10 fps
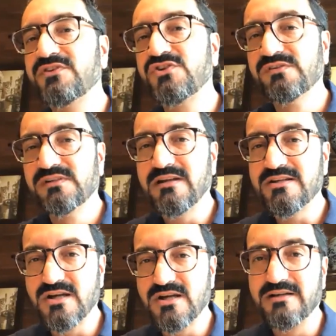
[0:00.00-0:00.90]
children as
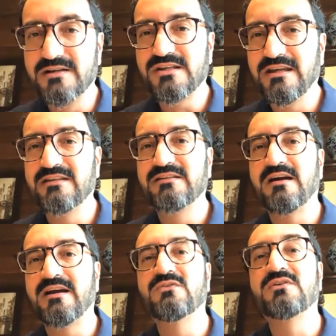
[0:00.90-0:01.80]
young as 8,
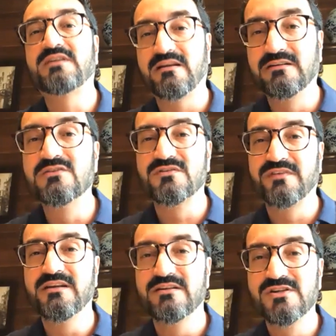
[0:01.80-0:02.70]
9 or 10 years of
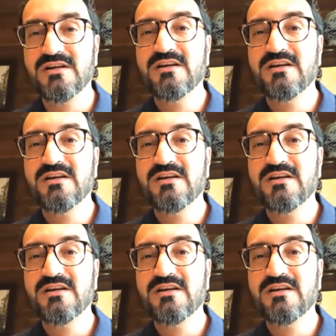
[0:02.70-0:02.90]
age.